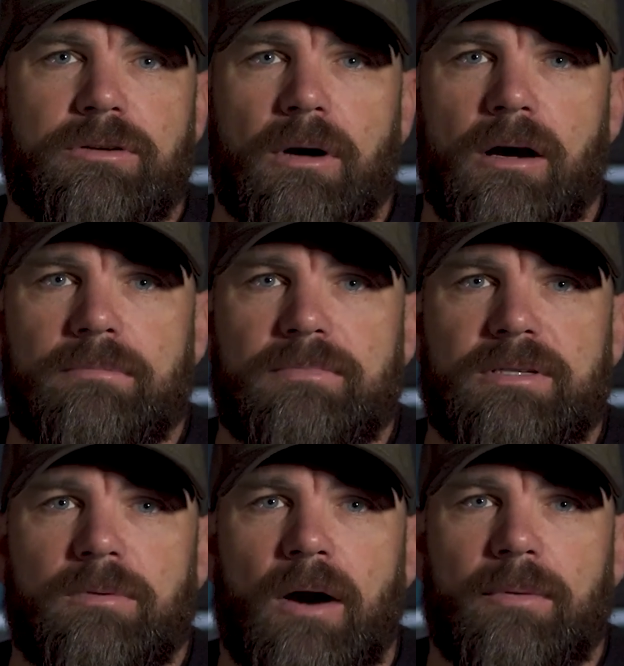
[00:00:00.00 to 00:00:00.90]
to
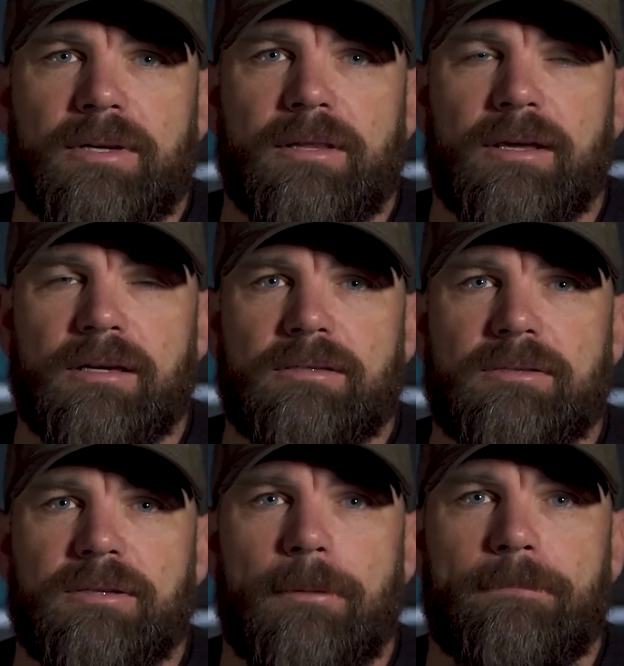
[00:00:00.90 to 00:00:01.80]
see how we did things.
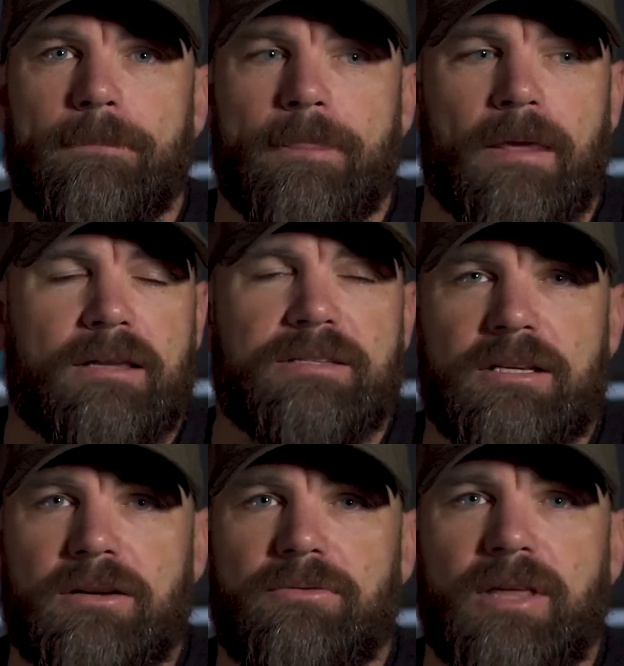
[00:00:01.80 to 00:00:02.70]
So stay
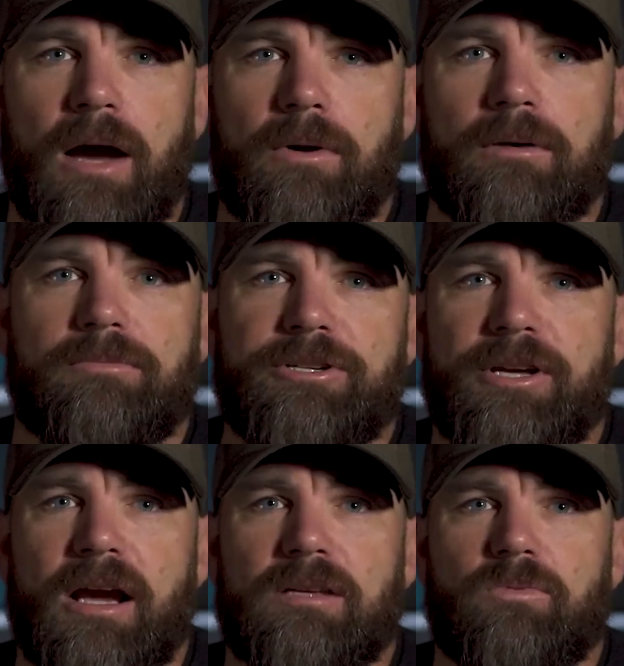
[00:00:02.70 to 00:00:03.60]
tuned for that one.
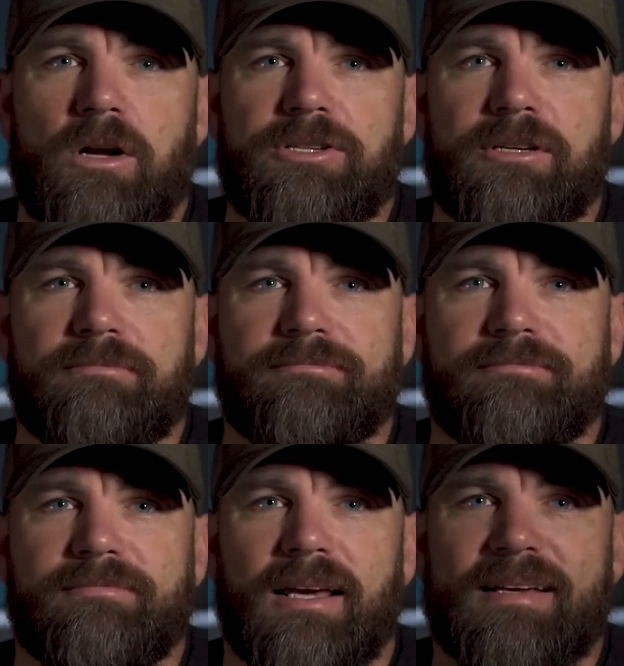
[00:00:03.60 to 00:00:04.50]
Appreciate you guys watching.
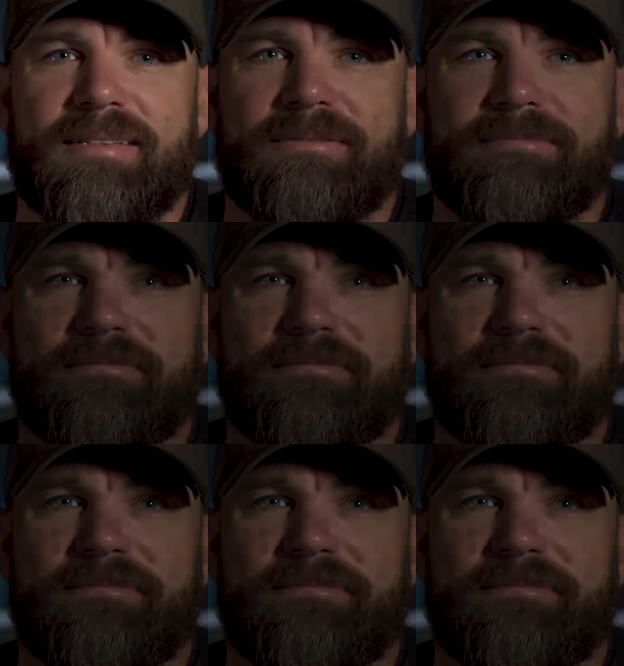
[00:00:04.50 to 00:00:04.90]
Thanks.